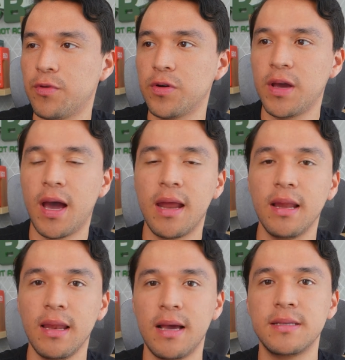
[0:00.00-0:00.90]
we're going to
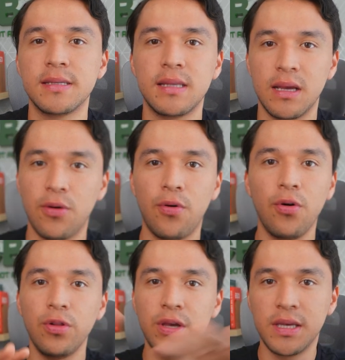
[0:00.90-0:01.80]
analyze the
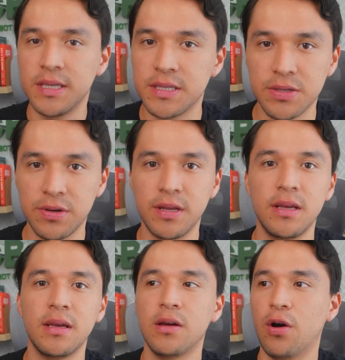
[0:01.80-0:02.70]
whole history
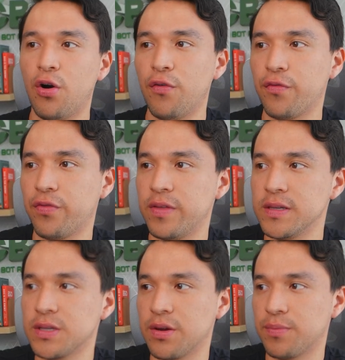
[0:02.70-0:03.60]
of
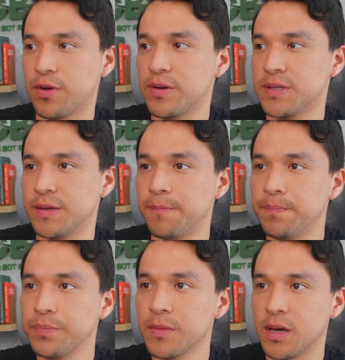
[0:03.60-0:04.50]
this cryptocurrency.
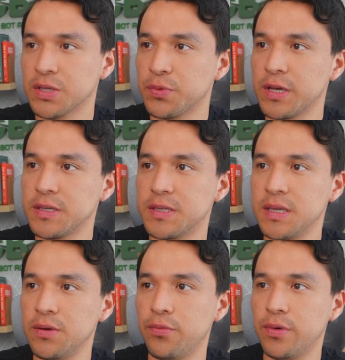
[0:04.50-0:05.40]
As we can
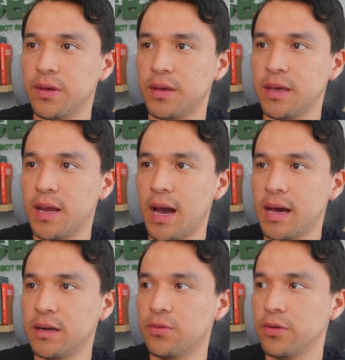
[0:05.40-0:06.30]
see, it
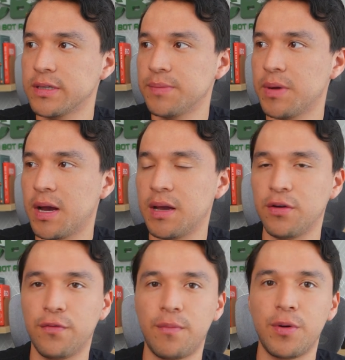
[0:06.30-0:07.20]
had an all-time high
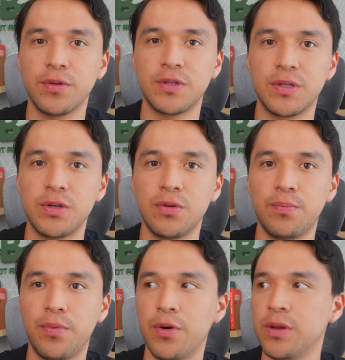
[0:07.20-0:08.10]
of about
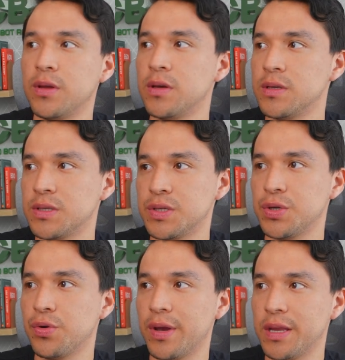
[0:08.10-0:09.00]

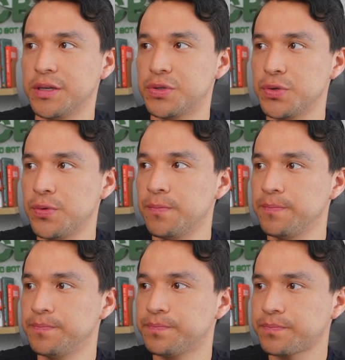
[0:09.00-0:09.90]
0.082.
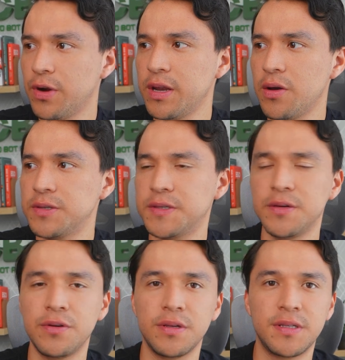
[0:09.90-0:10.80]
Right now it's
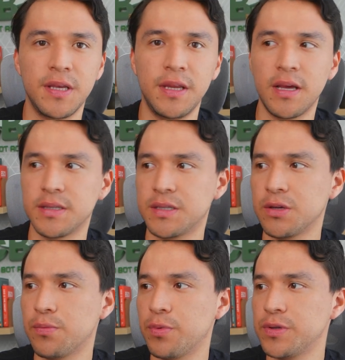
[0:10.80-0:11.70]
sitting at
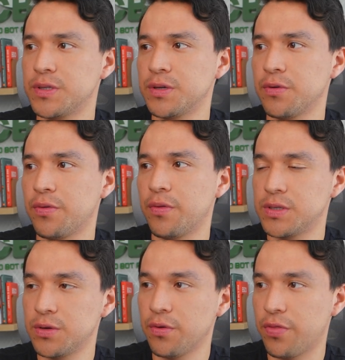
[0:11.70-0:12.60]

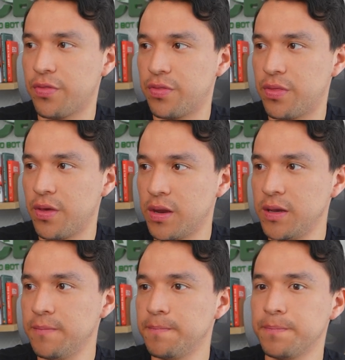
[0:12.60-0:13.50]

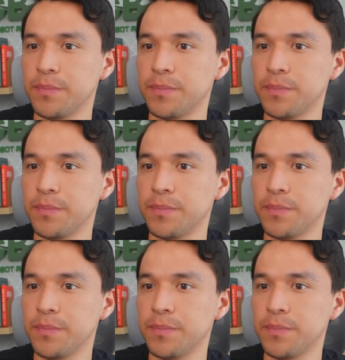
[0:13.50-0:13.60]
0.0030.